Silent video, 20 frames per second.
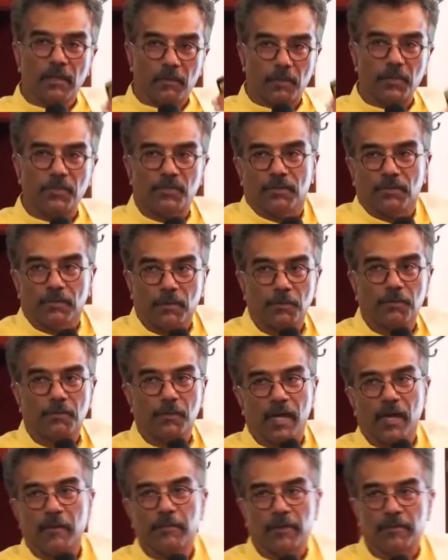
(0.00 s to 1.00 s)
which used
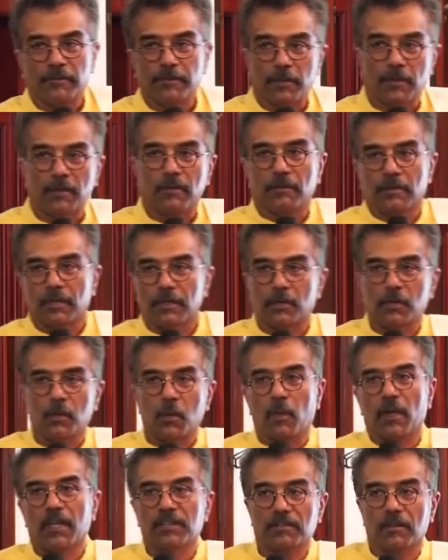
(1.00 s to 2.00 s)
to happen for 2
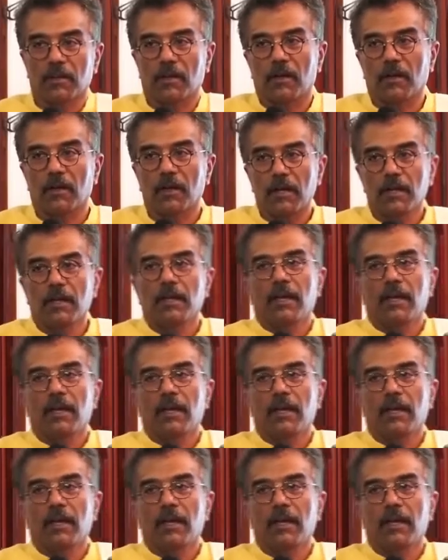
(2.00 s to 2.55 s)
weeks long.